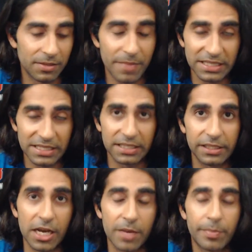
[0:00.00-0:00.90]

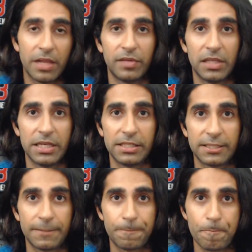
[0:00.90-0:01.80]
basically up level
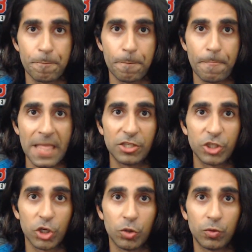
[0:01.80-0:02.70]
us.
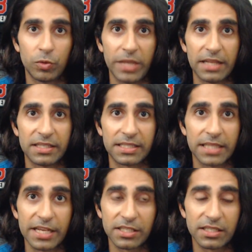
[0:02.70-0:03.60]
So yeah, this
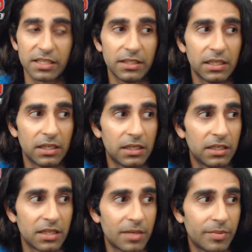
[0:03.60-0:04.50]
last
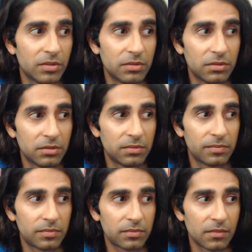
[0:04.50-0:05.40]
couple
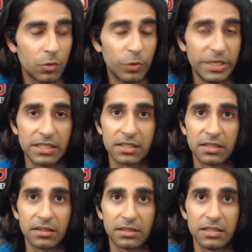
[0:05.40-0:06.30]
weeks,
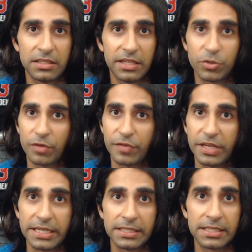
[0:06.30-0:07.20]
10-12
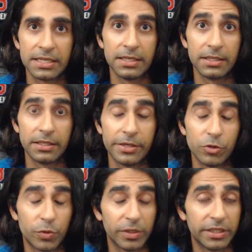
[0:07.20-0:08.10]
days, it
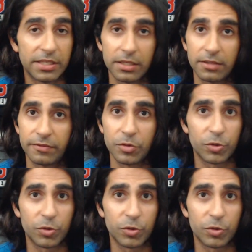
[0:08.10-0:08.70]
was really tough.